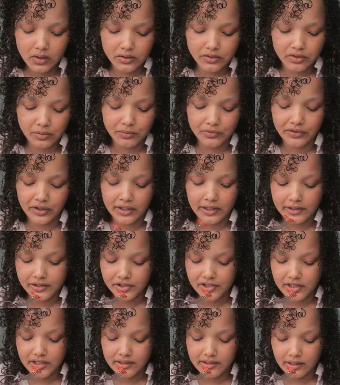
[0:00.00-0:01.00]
Some feta
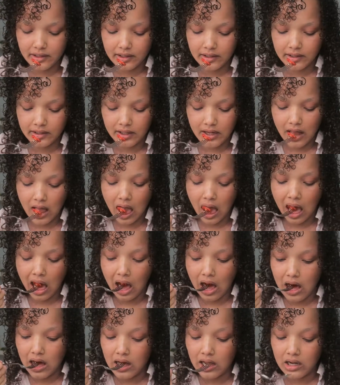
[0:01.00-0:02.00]
cheese and
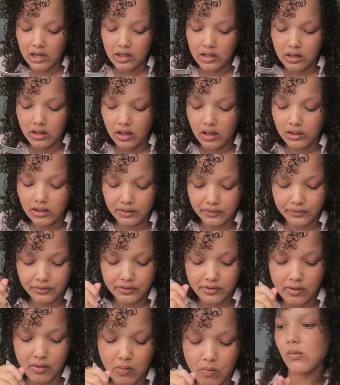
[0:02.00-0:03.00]
olives.